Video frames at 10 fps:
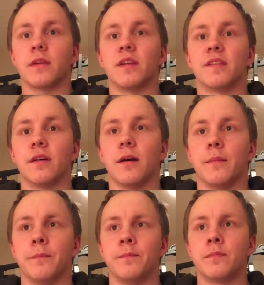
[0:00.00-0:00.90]
Is
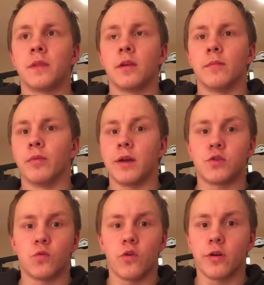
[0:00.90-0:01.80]
um,
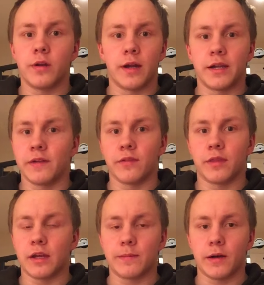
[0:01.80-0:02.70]
Branch Warren. I didn't even
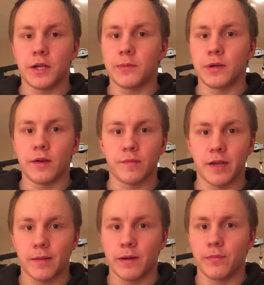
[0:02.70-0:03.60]
think about him when I was
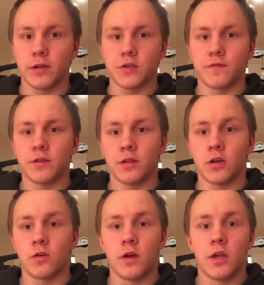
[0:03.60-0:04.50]
making my prediction
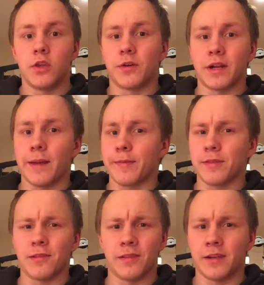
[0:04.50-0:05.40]
video. You can
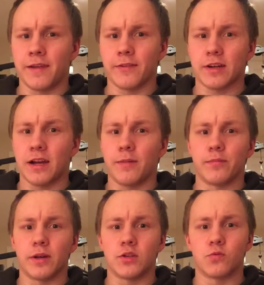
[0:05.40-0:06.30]
absolutely never count
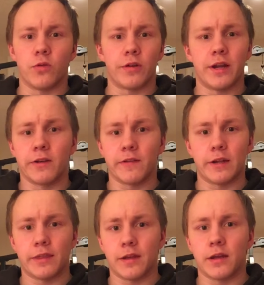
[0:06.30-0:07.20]
Branch Warren out of
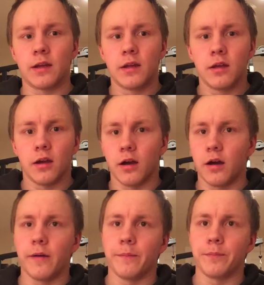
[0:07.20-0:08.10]
anything.
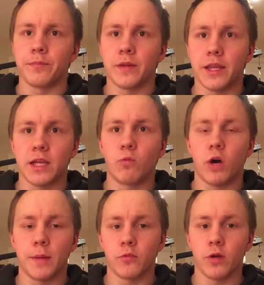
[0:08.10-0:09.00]
Um, I think
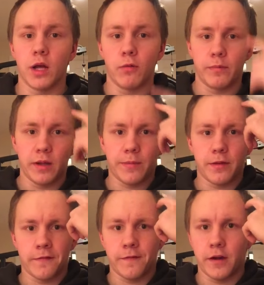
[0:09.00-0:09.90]
Juan Morel will be up
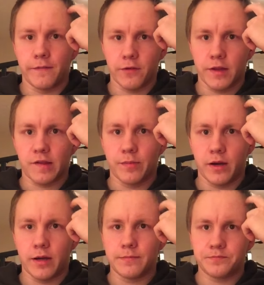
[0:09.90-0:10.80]
there fighting for that
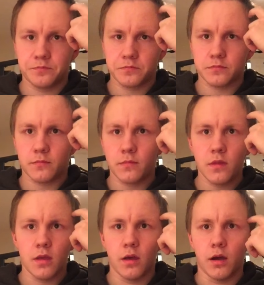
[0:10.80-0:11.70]
spot.
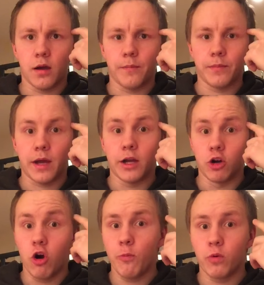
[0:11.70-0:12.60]
Um, I
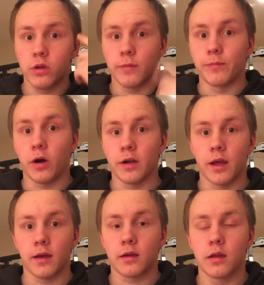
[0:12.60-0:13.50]
hope William
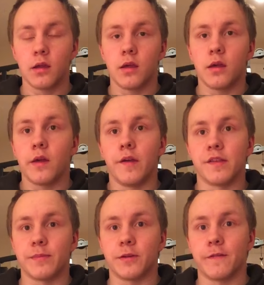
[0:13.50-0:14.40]
Bonac
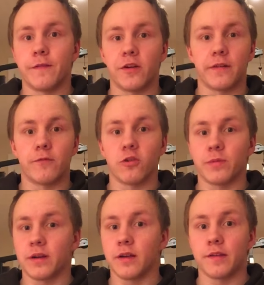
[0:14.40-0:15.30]
is up there fighting for it
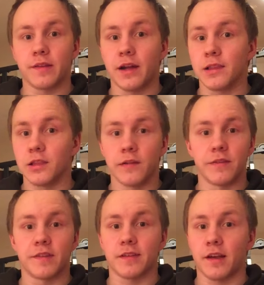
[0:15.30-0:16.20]
because I love
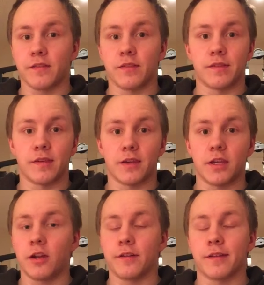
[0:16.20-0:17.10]
this guy's physique.
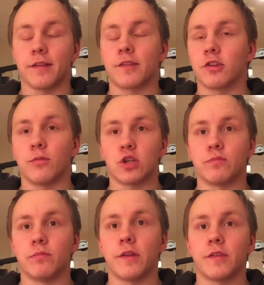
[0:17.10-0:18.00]
You know, he's got so
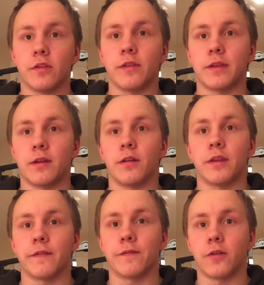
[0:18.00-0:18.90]
much muscle on that, on
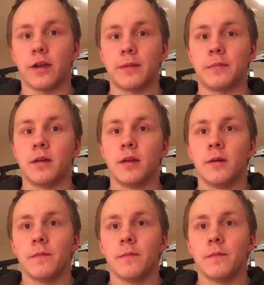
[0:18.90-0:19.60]
that frame.